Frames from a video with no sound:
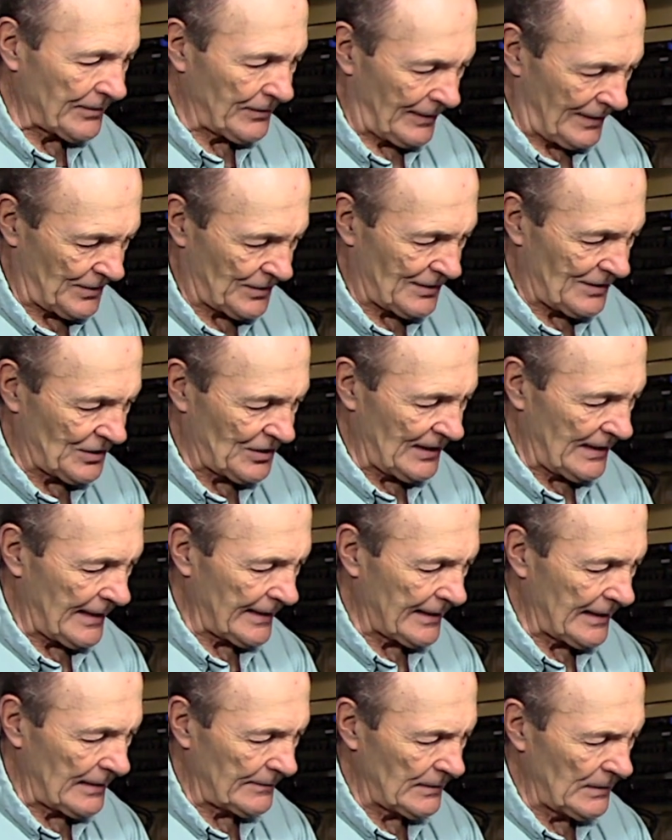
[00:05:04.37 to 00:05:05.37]
this. You see
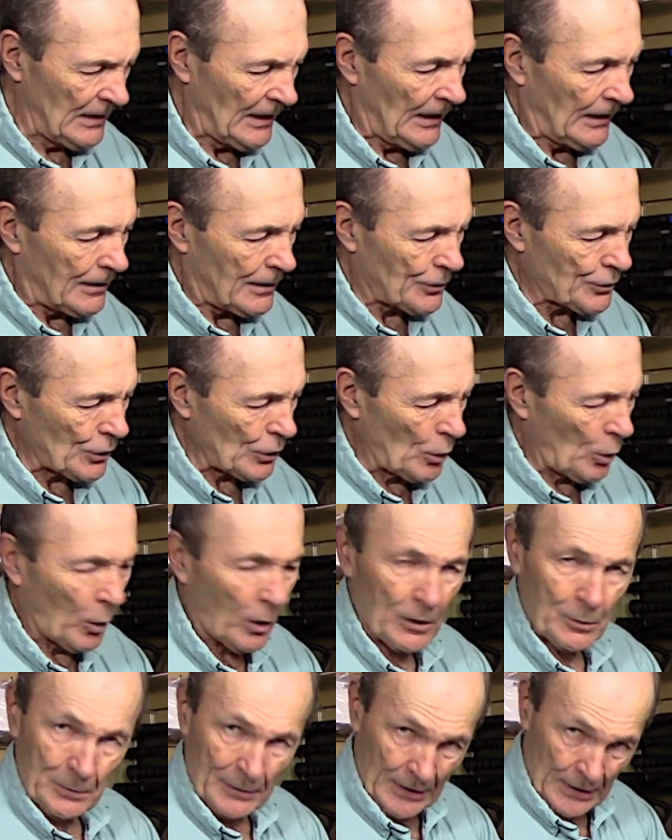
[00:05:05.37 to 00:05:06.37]
that, Kevin? There's a
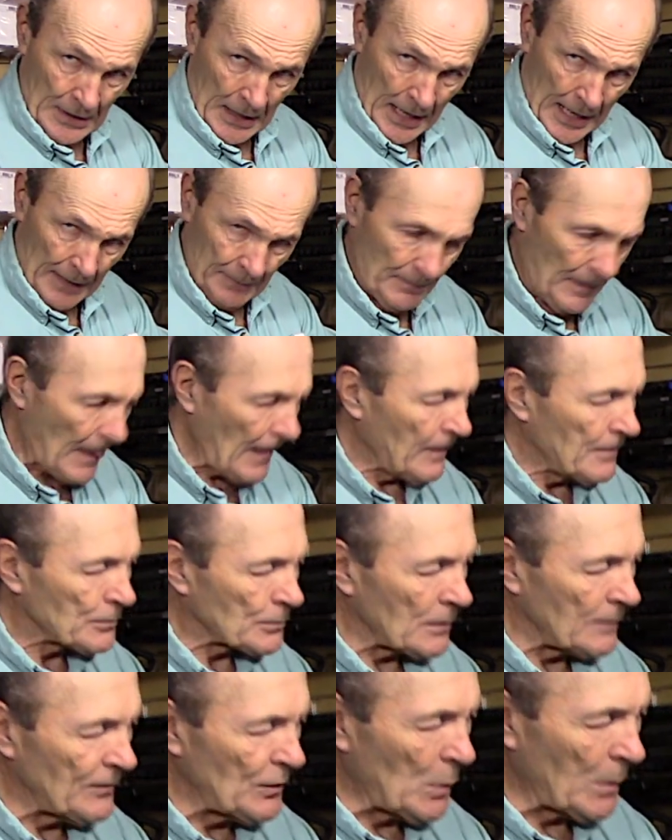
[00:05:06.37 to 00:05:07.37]
cord with a knob.
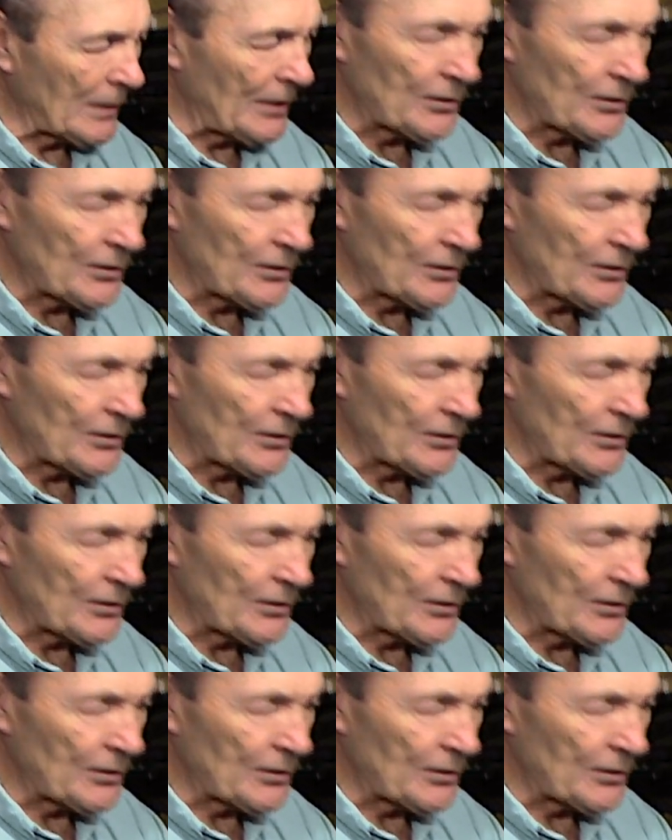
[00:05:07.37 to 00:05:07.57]
So if you want to